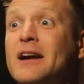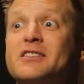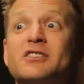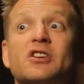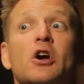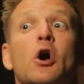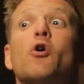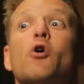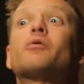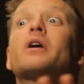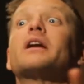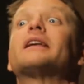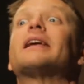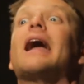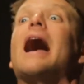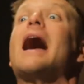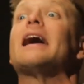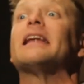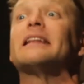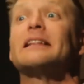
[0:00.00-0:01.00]
us
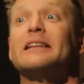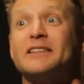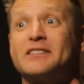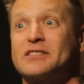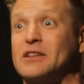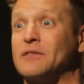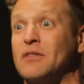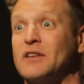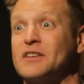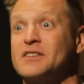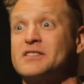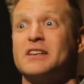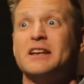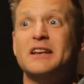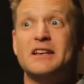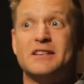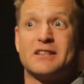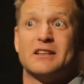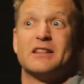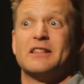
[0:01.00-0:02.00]
regardless of the
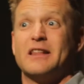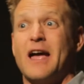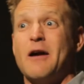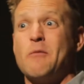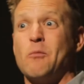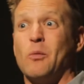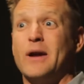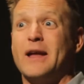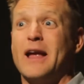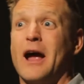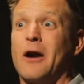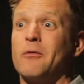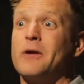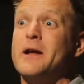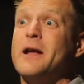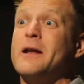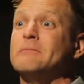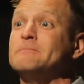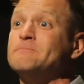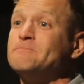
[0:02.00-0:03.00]
season that we
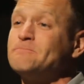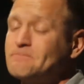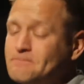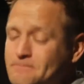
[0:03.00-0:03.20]
are in.